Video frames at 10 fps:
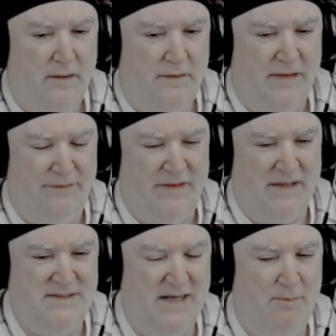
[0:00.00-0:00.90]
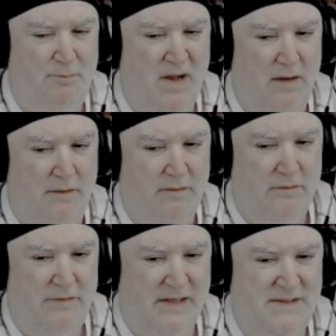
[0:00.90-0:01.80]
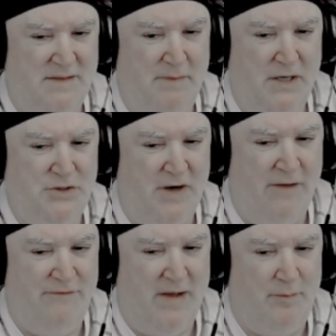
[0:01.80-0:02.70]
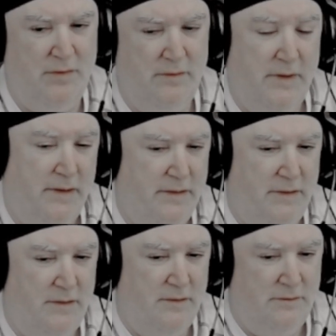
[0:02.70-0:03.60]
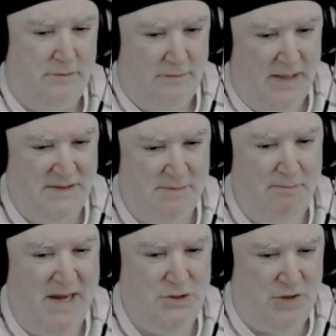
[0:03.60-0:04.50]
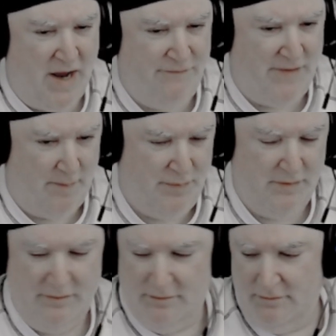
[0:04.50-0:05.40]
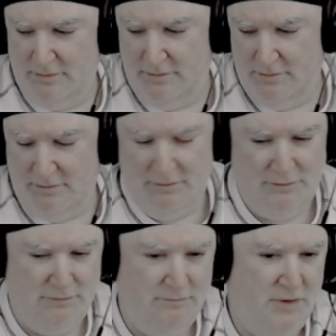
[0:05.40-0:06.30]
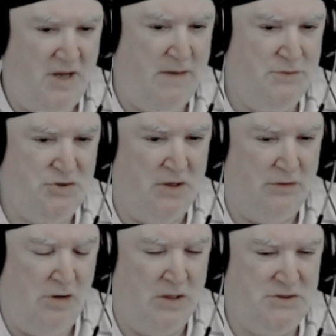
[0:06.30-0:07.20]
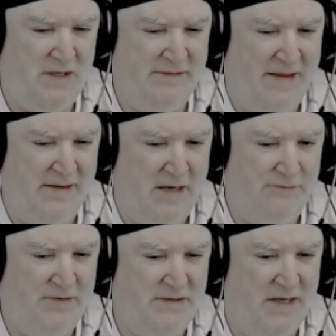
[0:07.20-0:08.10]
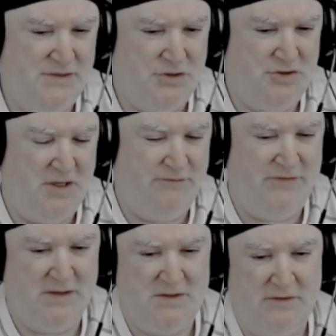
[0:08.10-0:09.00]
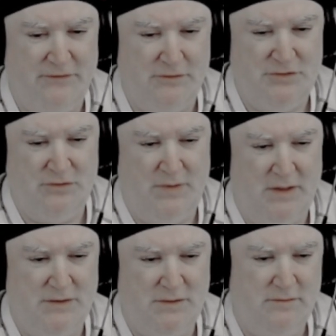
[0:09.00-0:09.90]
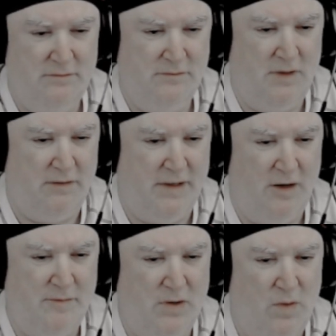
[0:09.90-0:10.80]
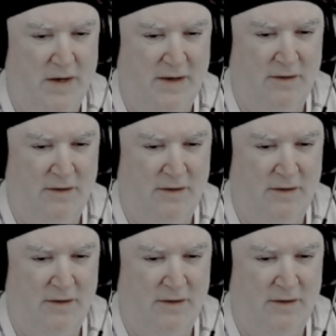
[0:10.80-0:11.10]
that's not a bug. That's a major F up. That's a major F up. Game shouldn't launch like that, and if it does, it should get fixed in the first 2 weeks. All right, I'll be quiet now.